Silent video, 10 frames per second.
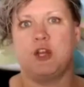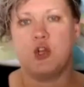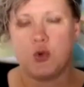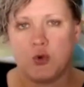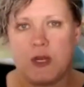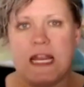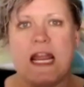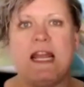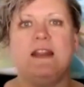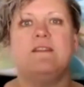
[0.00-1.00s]
the
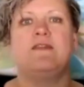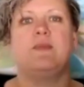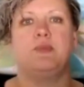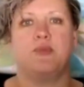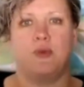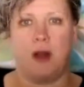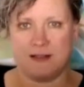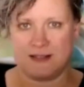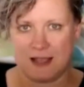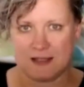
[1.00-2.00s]
creative
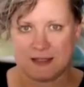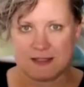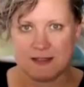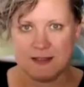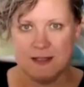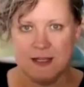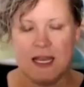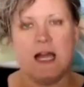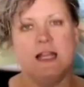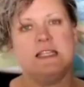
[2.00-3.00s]
process.
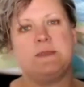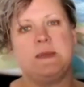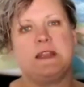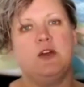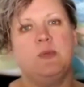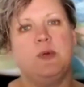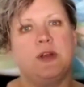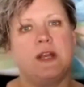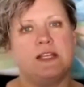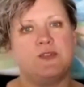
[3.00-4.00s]
Elizabeth
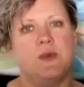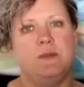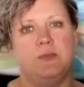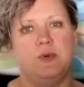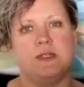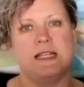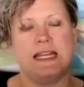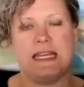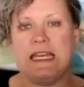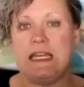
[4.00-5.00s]
Gilbert has written books
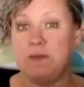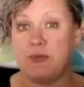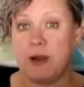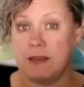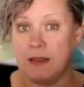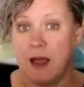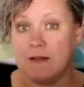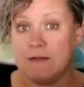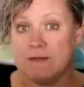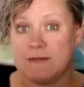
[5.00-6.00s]
like Eat, Pray,
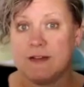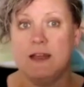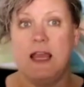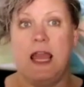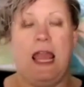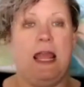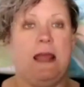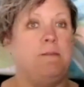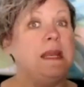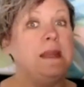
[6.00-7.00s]
Love,
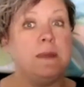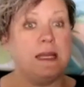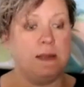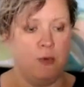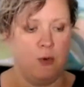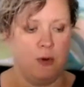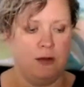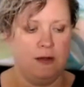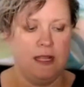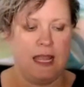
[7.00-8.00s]
and many, many
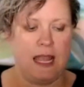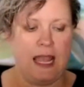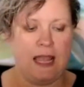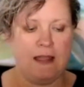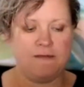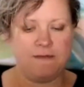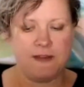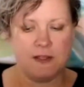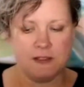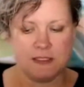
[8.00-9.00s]
more, and
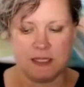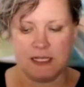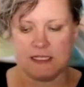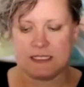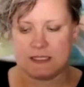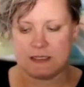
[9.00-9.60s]
feels like